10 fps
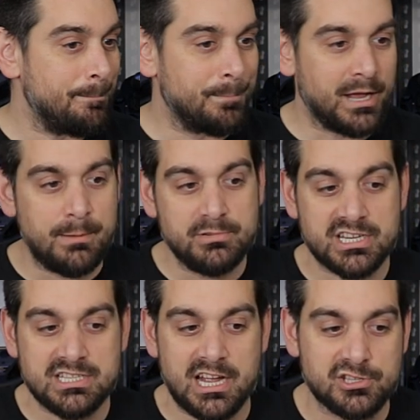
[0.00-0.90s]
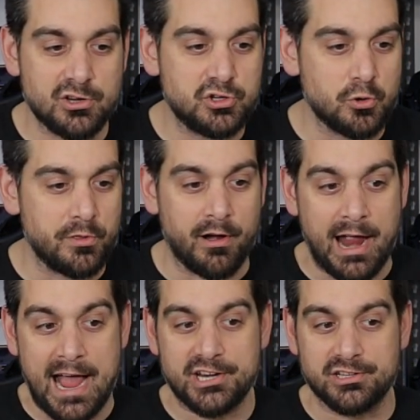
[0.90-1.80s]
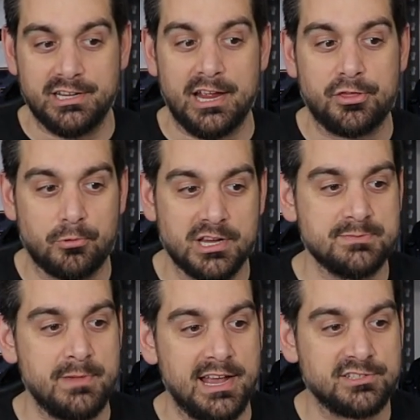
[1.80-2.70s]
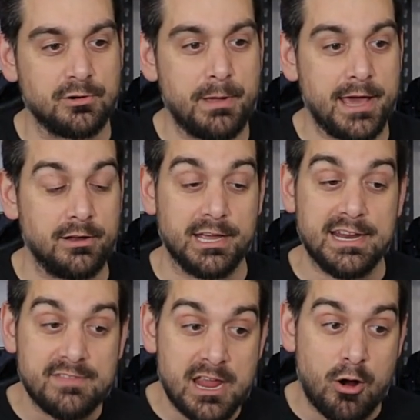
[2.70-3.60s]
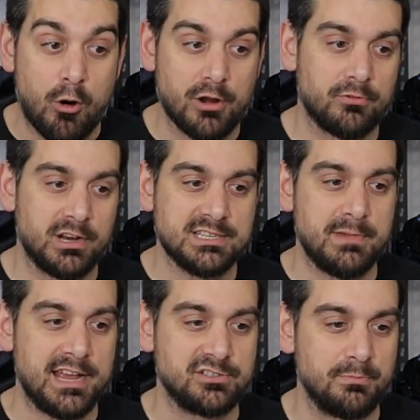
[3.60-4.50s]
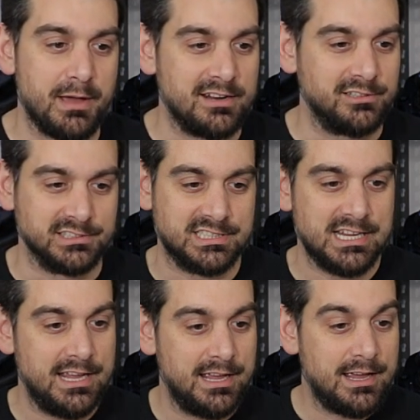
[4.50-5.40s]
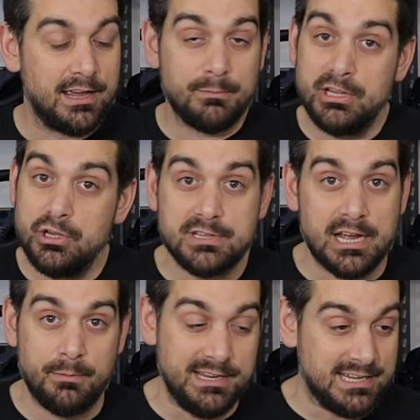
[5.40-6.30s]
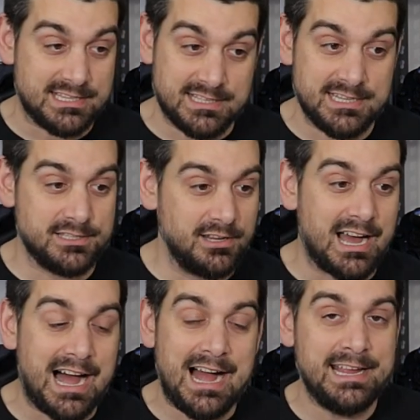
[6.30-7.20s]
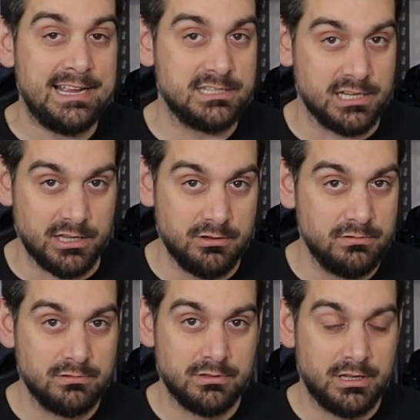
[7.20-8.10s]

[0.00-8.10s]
But I'm just not so sure they're actually a Thrustmaster pedal. And if they are Thrustmaster pedals, I mean, you tell me, does this look high-end to you?